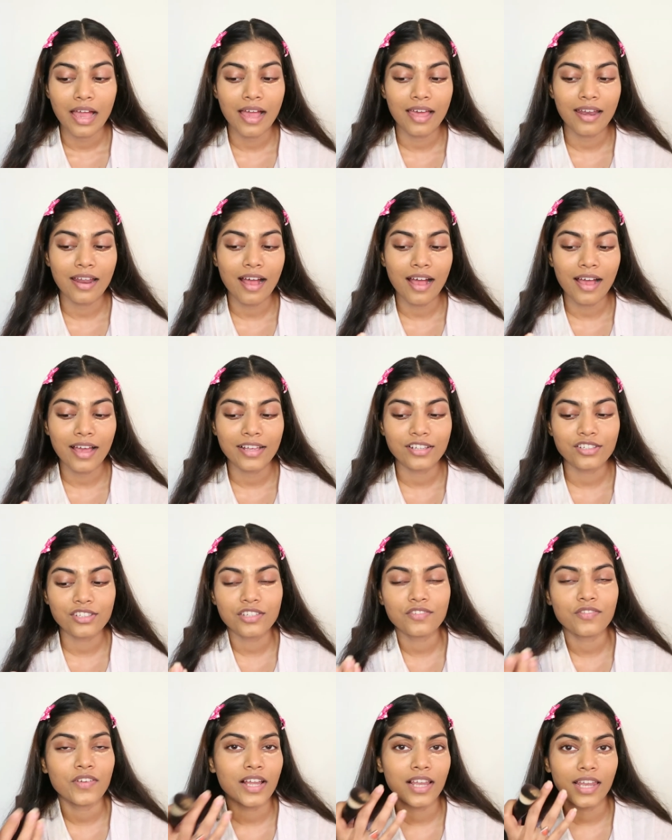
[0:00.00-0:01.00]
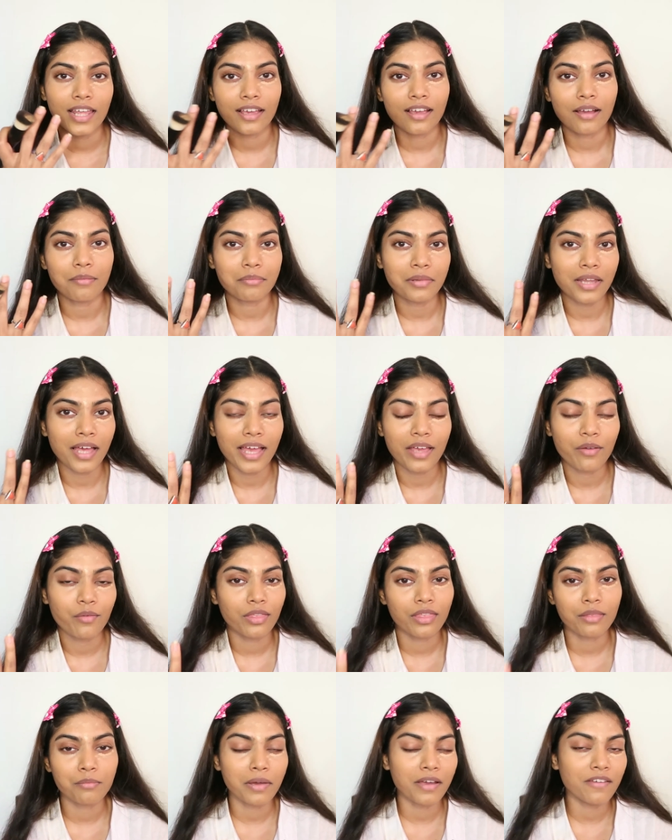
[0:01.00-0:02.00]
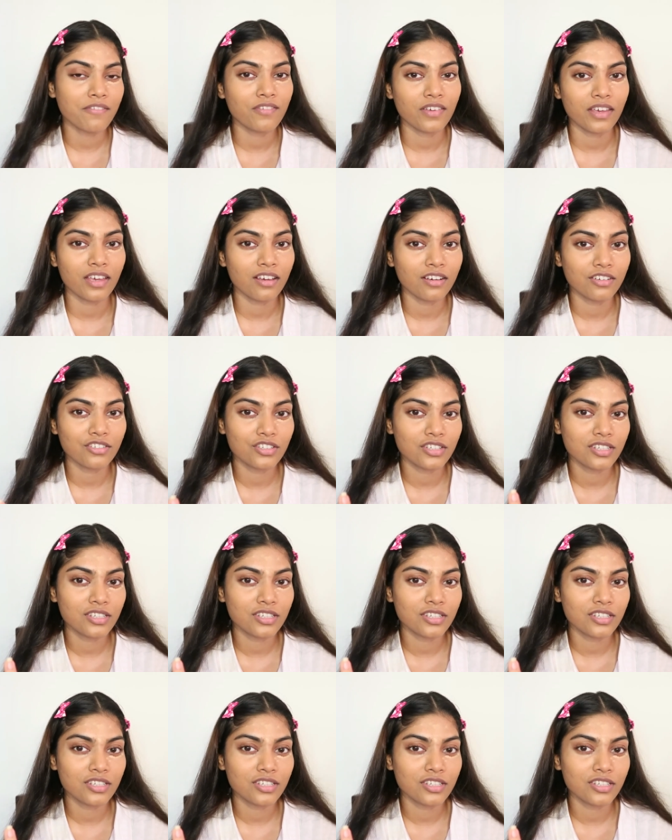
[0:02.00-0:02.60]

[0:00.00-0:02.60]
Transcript: and I just felt like applying with my finger